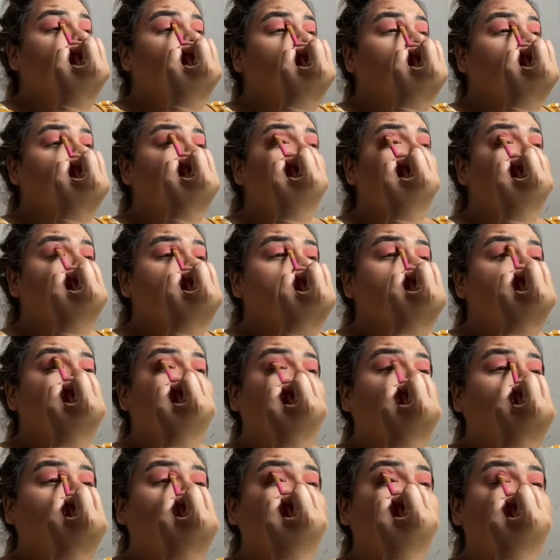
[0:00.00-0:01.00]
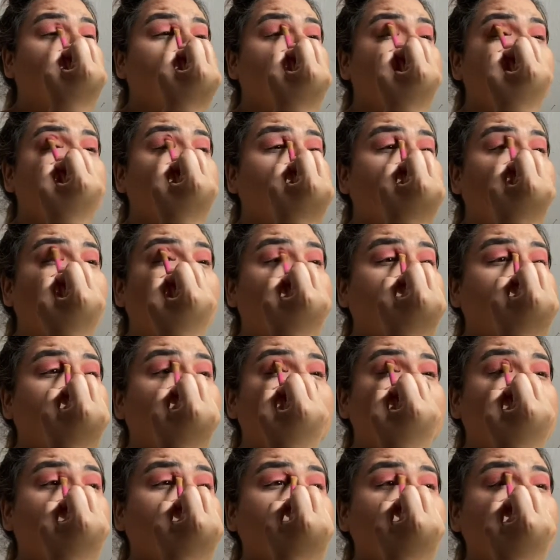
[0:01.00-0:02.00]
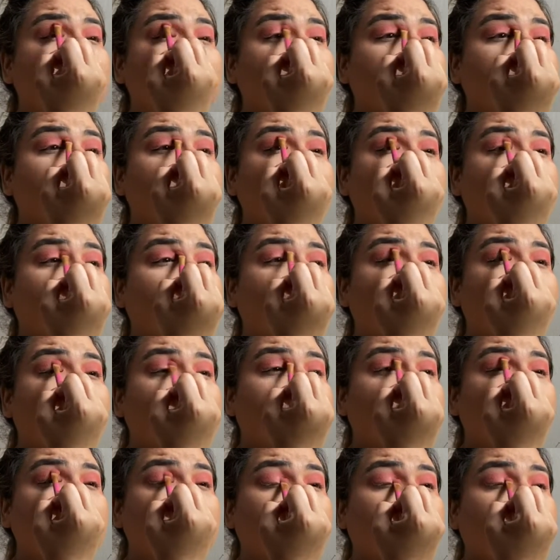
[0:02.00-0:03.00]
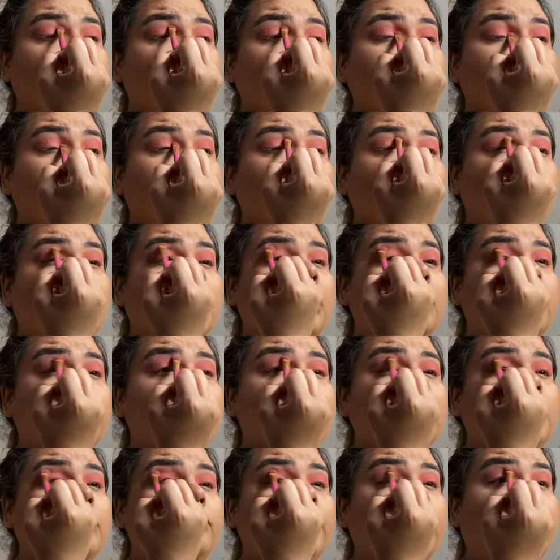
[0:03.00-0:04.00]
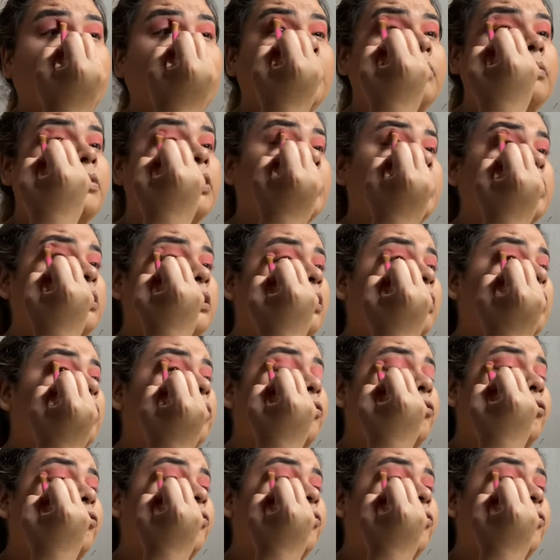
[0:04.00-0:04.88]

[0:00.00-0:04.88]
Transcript: myself for just wanting something different. I'm really proud of myself.